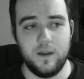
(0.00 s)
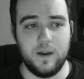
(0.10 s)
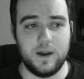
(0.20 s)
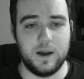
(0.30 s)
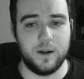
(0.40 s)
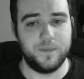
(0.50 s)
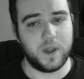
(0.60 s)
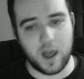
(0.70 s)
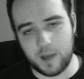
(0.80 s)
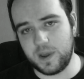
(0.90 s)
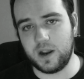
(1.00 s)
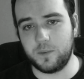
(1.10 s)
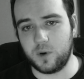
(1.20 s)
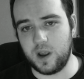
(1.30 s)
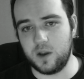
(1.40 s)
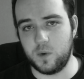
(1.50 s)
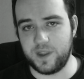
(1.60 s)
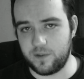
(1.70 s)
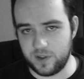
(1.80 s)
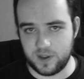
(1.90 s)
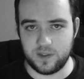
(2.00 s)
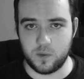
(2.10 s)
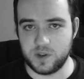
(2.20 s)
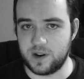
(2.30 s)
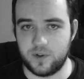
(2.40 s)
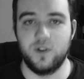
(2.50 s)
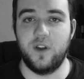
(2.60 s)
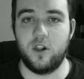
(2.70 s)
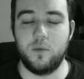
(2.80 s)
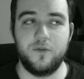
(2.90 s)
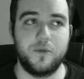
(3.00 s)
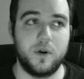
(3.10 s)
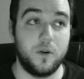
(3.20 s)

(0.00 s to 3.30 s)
um, the combat upgrade with everything that was ever available for it,